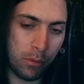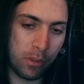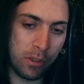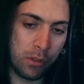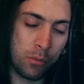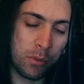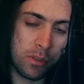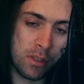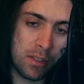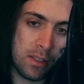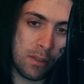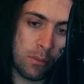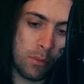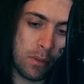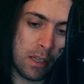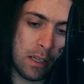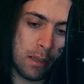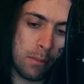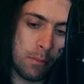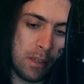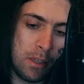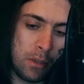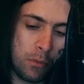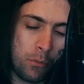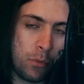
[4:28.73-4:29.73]
You will see what I
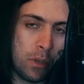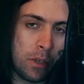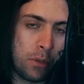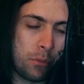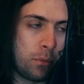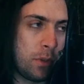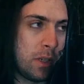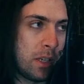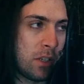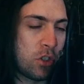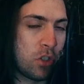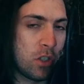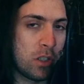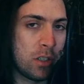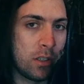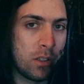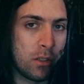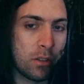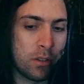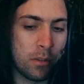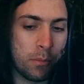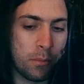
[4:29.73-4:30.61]
mean when we are checking out the